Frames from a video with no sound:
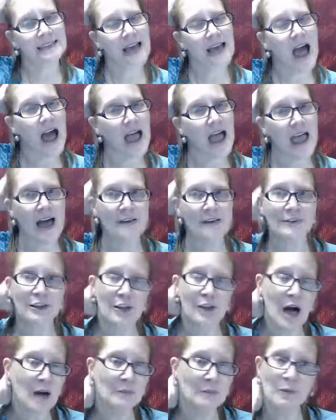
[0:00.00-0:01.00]
I have a
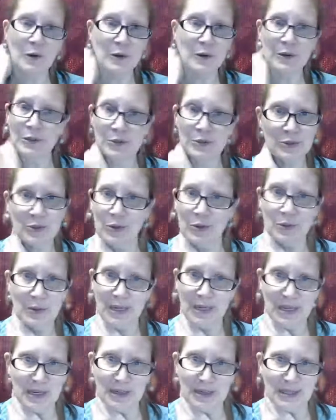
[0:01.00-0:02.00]
lot more than jewelry
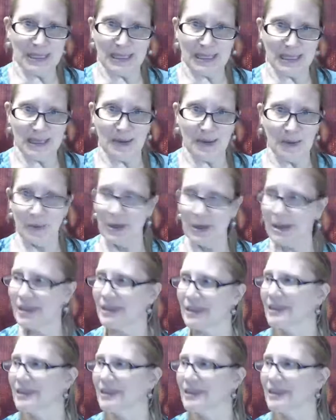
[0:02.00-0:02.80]
here to deal with.